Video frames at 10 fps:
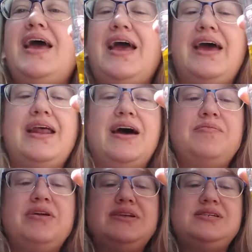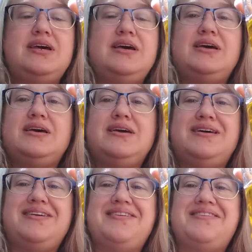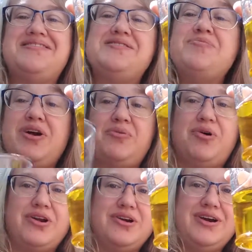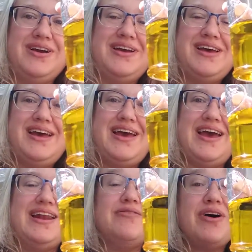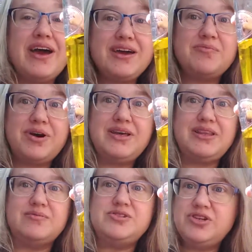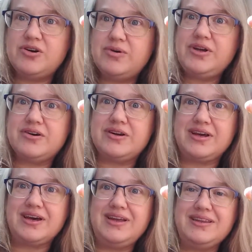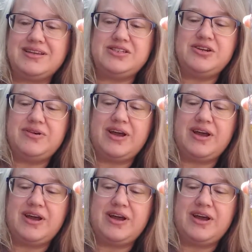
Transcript: and I'm going to take some red water. And if I combine them, do you know what you're going to get? Like, do you know